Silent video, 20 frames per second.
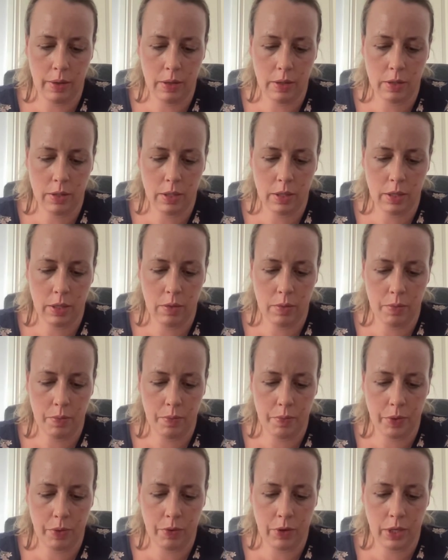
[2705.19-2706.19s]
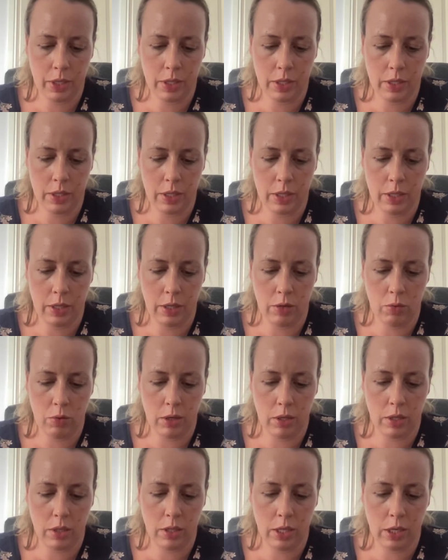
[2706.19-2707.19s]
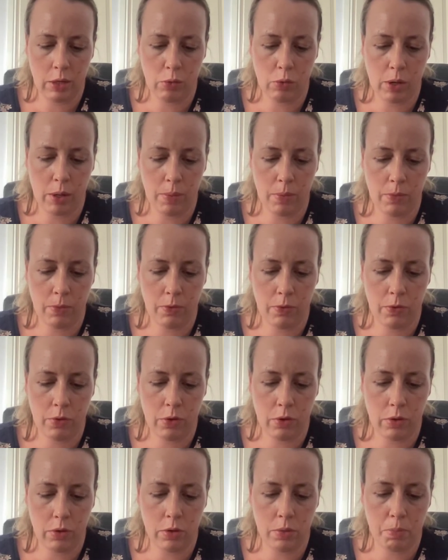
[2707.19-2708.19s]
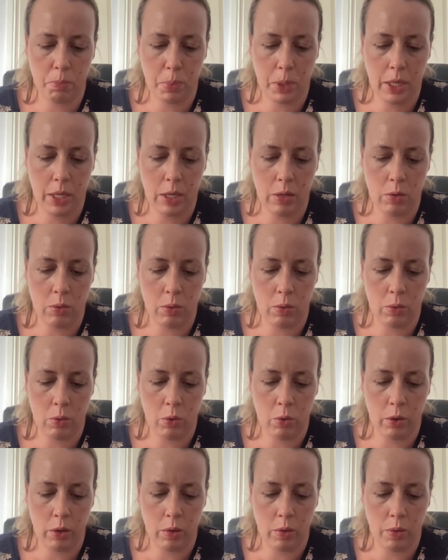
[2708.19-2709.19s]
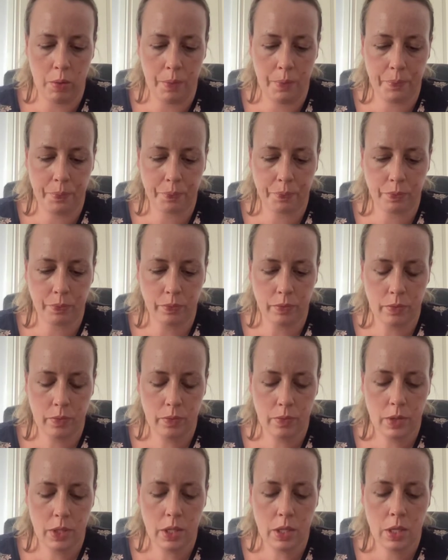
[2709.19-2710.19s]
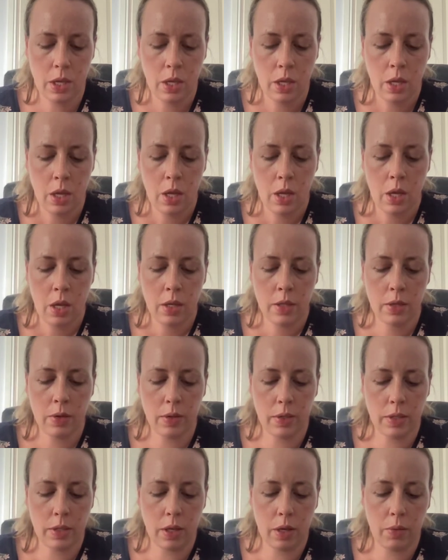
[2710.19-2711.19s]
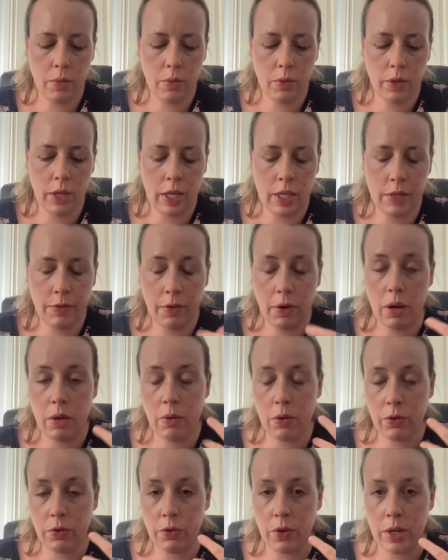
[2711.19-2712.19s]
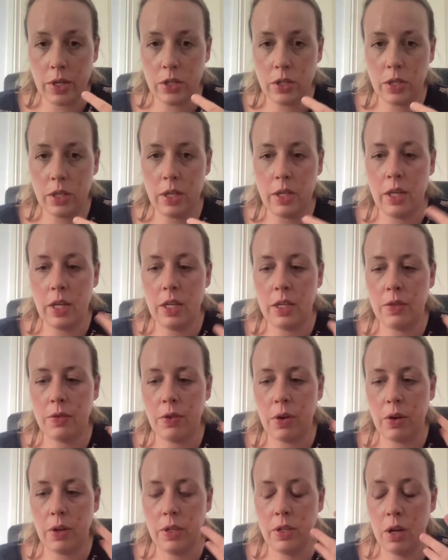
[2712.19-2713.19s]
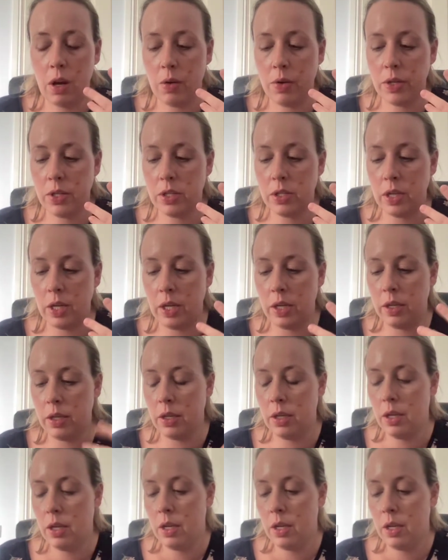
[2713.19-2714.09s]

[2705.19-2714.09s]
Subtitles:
Let's see if I can see any ingredients. Yeah, grapefruit peel oil. So it's very refreshing, it's very nourishing.